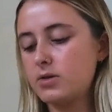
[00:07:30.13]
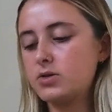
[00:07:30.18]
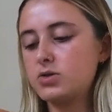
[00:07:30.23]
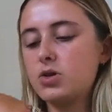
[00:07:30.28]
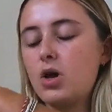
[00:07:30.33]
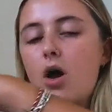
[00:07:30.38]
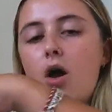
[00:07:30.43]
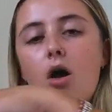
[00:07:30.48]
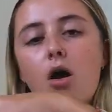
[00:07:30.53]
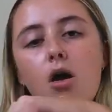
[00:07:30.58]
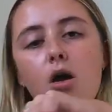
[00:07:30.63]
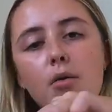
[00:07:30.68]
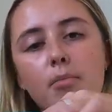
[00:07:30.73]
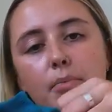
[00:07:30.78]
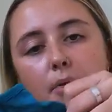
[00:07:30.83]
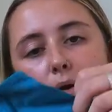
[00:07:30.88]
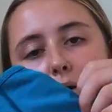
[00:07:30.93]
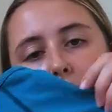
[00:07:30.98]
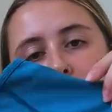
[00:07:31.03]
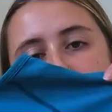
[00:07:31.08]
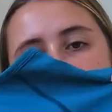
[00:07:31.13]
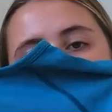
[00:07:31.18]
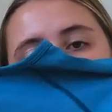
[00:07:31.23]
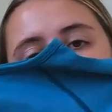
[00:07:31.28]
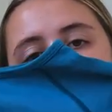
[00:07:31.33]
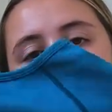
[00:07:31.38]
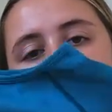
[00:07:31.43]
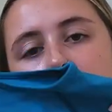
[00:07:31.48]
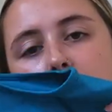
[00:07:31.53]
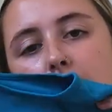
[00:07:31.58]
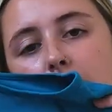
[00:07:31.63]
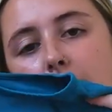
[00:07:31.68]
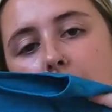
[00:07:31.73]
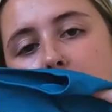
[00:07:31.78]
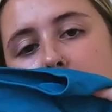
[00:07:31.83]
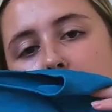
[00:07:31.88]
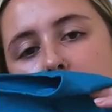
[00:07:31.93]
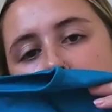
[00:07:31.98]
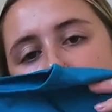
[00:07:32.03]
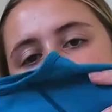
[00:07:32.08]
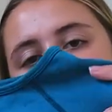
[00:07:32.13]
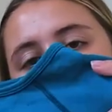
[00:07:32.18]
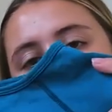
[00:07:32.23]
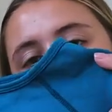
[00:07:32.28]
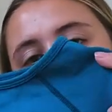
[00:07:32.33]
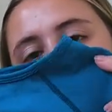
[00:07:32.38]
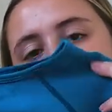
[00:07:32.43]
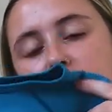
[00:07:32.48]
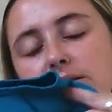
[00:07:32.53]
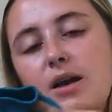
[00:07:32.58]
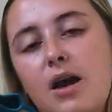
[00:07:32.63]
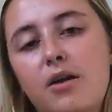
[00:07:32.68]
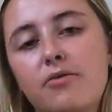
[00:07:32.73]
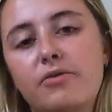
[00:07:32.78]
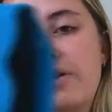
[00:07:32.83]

top. And I